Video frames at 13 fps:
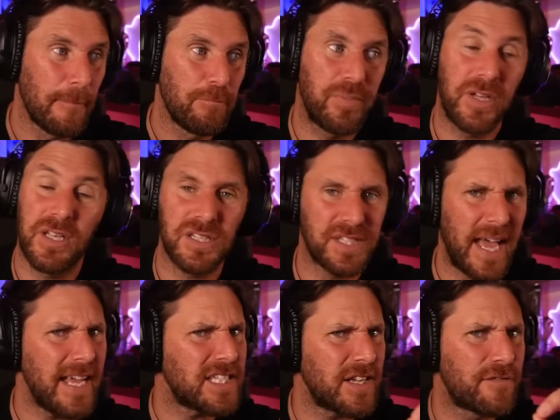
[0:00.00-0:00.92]
because
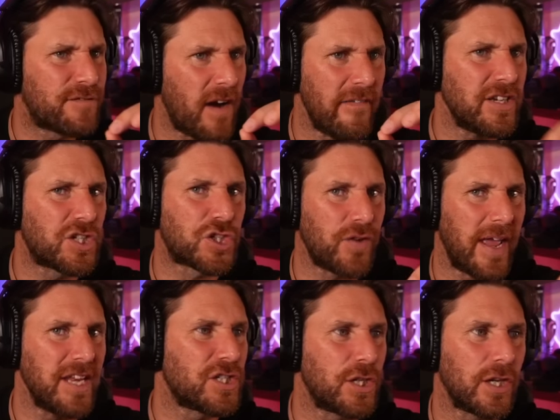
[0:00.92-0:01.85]
that is a very
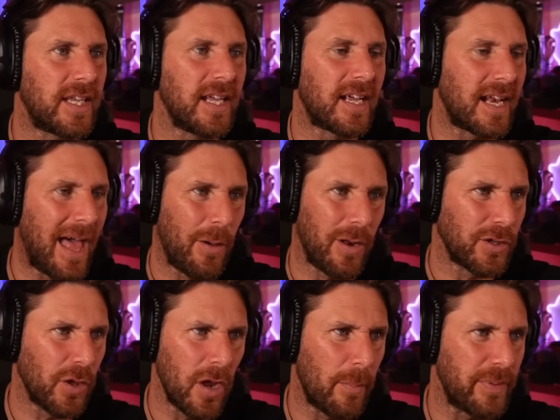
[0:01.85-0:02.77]
strange looking cloud. I
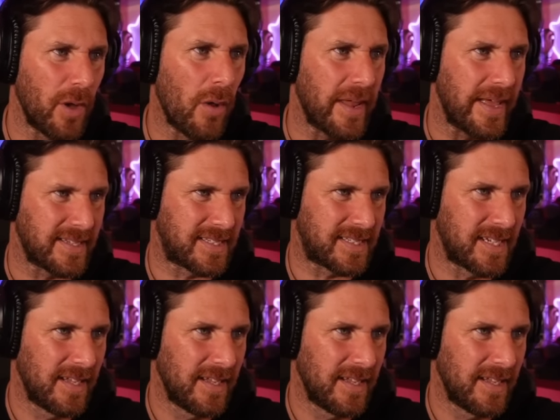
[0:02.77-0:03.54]
gotta be honest.